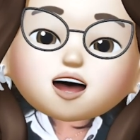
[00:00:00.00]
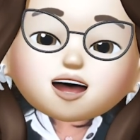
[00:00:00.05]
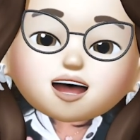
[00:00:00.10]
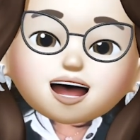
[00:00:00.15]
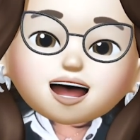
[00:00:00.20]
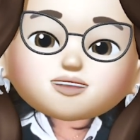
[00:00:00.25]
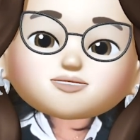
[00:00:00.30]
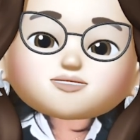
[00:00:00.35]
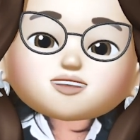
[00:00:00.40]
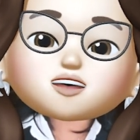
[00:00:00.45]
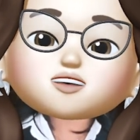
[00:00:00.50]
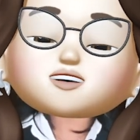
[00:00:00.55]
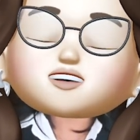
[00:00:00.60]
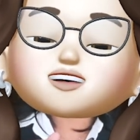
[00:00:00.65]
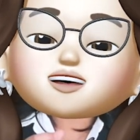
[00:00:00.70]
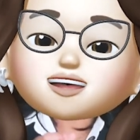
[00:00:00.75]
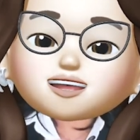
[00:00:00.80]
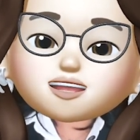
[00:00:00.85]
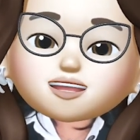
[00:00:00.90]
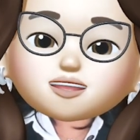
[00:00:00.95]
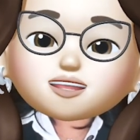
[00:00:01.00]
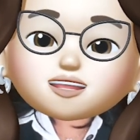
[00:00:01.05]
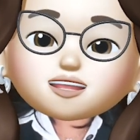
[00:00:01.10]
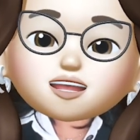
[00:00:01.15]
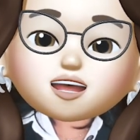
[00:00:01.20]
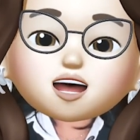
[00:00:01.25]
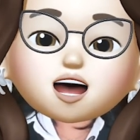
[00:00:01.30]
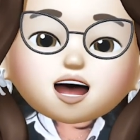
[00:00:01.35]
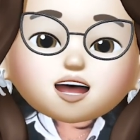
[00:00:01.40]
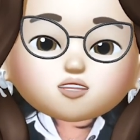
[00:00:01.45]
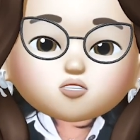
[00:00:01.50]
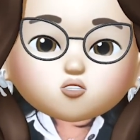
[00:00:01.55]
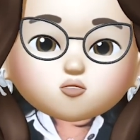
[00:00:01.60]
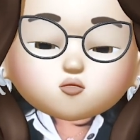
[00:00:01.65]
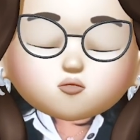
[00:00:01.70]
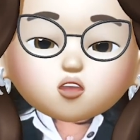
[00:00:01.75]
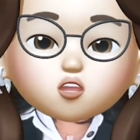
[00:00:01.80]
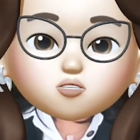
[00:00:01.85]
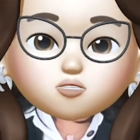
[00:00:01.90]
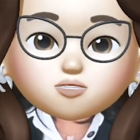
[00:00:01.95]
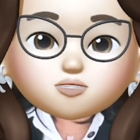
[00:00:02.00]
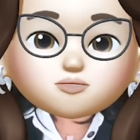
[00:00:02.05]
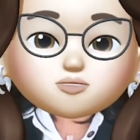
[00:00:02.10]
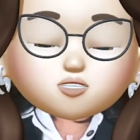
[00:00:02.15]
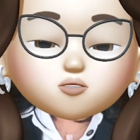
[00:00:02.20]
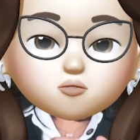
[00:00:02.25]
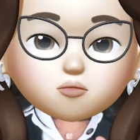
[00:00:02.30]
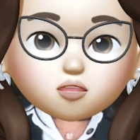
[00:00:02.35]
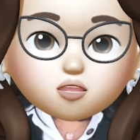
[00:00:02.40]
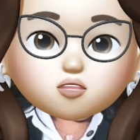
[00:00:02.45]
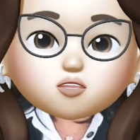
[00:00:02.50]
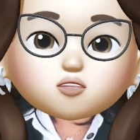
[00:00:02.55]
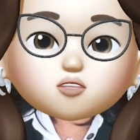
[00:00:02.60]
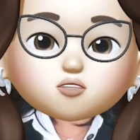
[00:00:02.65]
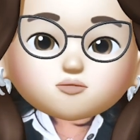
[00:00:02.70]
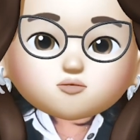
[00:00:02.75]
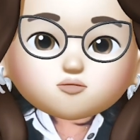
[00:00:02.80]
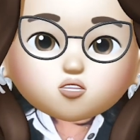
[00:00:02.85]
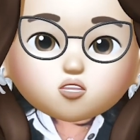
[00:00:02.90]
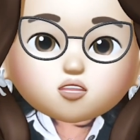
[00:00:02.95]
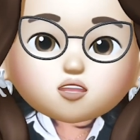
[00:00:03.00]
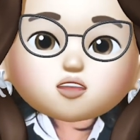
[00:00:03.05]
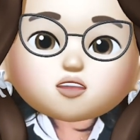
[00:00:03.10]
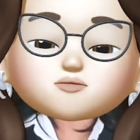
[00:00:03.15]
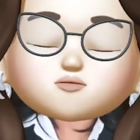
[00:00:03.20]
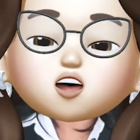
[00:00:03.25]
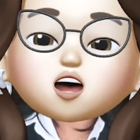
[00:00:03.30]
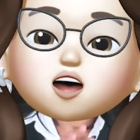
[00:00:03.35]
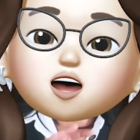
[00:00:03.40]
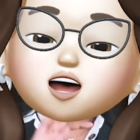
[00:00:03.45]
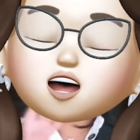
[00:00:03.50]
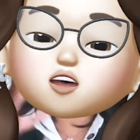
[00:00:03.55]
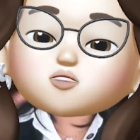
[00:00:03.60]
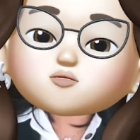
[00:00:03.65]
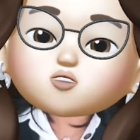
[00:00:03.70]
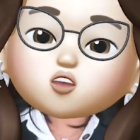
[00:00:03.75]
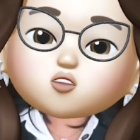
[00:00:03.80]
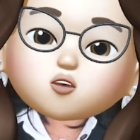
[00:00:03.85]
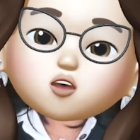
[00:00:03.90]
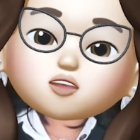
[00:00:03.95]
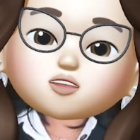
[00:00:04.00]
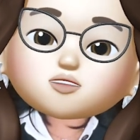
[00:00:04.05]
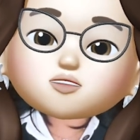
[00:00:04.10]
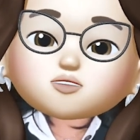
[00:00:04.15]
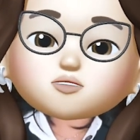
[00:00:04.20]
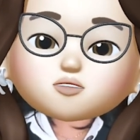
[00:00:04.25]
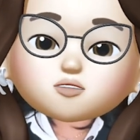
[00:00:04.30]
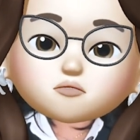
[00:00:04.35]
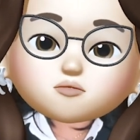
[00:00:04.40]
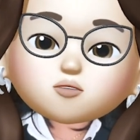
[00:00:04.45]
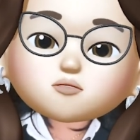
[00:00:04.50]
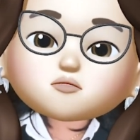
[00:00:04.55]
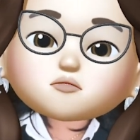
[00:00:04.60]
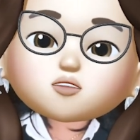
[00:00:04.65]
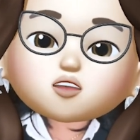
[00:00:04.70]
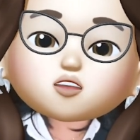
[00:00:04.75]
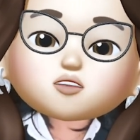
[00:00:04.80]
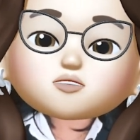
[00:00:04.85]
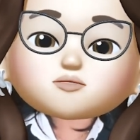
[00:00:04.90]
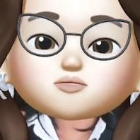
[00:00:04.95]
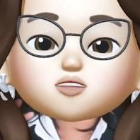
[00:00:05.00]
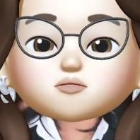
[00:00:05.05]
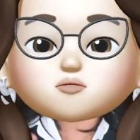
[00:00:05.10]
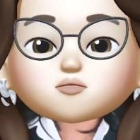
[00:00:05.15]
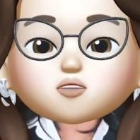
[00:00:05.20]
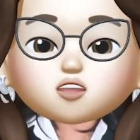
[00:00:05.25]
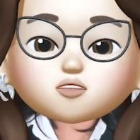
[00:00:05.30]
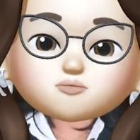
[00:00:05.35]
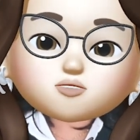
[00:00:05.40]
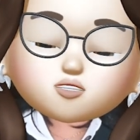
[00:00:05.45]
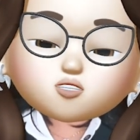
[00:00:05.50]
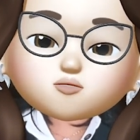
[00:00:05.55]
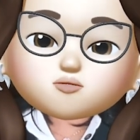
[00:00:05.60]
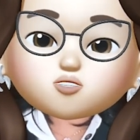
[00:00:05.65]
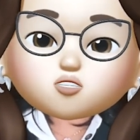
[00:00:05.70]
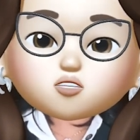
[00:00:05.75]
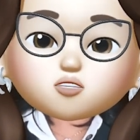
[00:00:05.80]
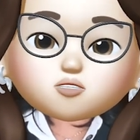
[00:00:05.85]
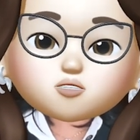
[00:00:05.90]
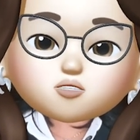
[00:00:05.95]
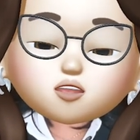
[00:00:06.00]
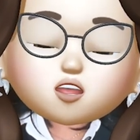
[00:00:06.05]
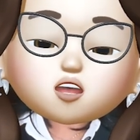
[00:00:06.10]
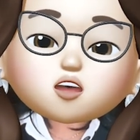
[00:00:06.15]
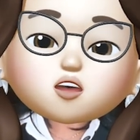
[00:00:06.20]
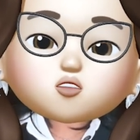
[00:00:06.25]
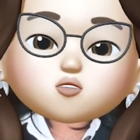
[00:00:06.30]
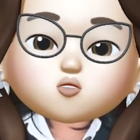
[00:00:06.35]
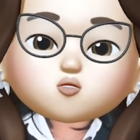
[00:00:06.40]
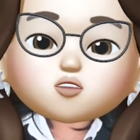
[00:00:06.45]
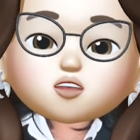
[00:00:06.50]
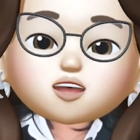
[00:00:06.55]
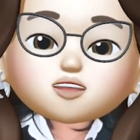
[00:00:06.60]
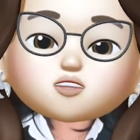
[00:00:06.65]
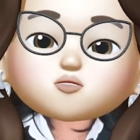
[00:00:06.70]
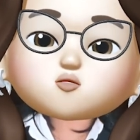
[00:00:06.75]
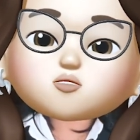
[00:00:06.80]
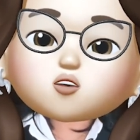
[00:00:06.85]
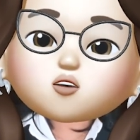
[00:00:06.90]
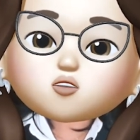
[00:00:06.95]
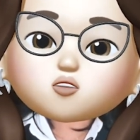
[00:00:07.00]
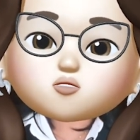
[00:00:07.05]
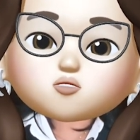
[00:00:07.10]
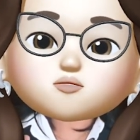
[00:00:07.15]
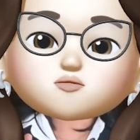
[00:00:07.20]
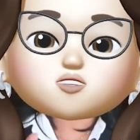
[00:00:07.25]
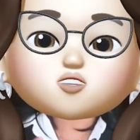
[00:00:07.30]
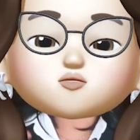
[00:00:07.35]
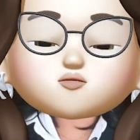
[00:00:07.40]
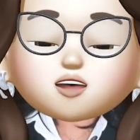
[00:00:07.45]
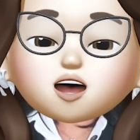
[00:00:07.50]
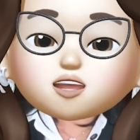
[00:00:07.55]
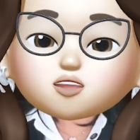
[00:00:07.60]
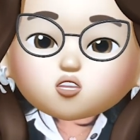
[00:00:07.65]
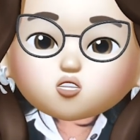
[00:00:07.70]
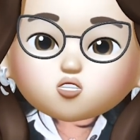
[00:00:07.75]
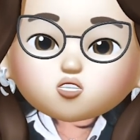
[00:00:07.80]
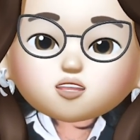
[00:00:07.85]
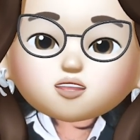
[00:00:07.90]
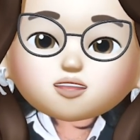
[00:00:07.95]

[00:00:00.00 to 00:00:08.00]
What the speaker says: And then currently, as you process this particular word, it will not remember the previous words. So hence, because of this vanishing